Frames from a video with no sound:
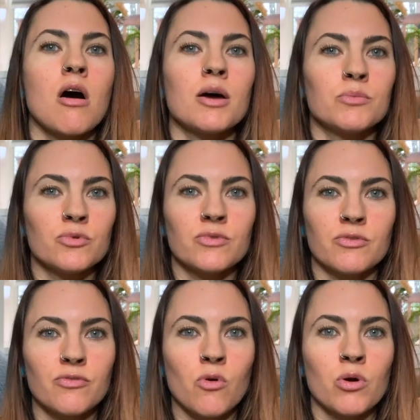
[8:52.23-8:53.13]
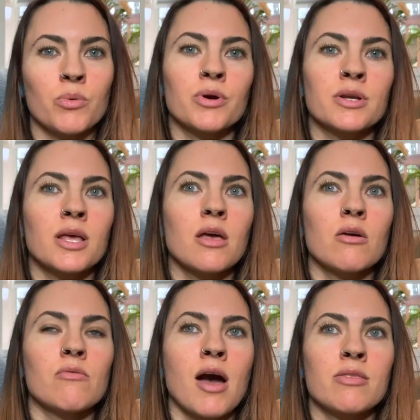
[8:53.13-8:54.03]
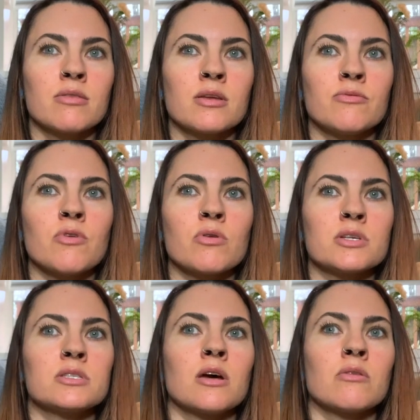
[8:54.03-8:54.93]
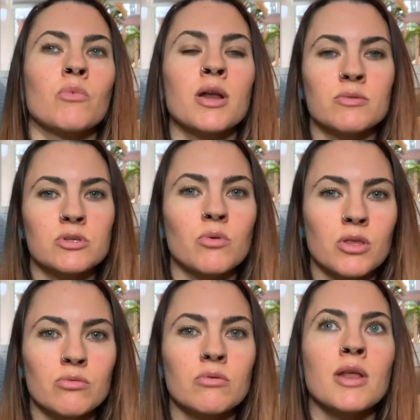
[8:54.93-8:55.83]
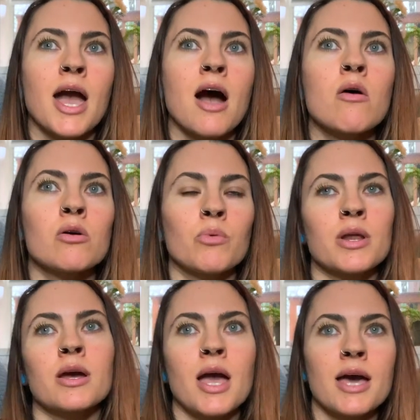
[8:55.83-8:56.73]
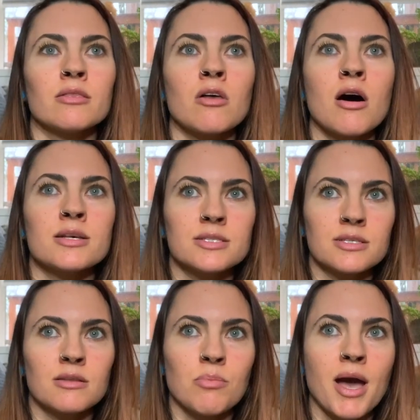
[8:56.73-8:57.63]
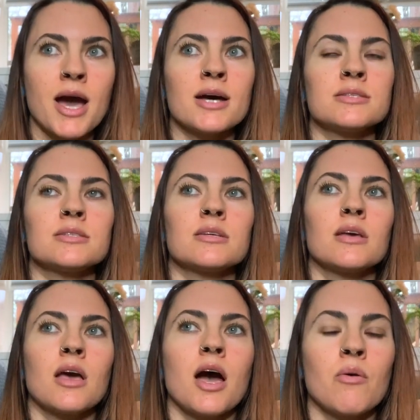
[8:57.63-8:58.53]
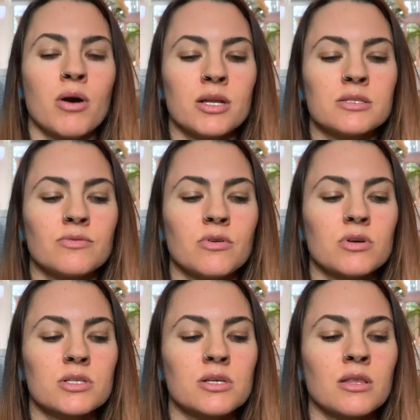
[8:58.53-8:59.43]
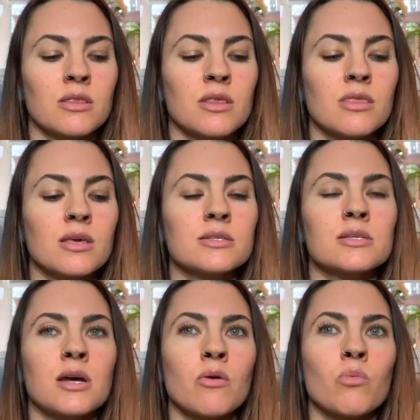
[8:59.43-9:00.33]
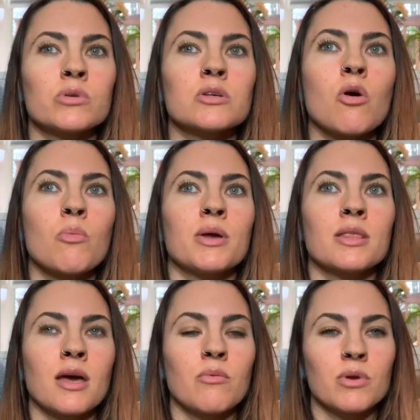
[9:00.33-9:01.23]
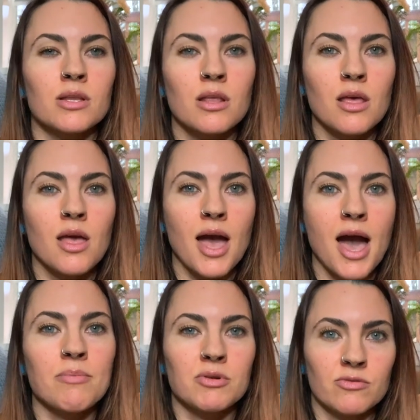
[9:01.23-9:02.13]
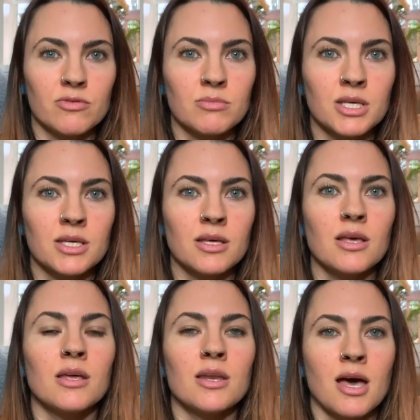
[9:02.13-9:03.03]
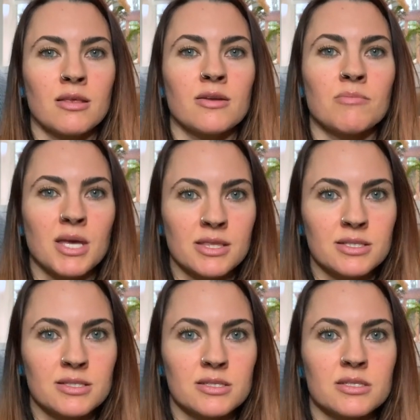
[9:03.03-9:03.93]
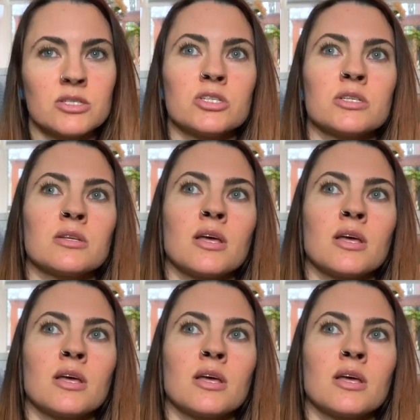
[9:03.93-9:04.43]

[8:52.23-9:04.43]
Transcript: on moving forward rather than focused on what I was going through now or what I had lost in the past. I wanted to focus on the things that I was hoping that would happen for me now that I've made this decision,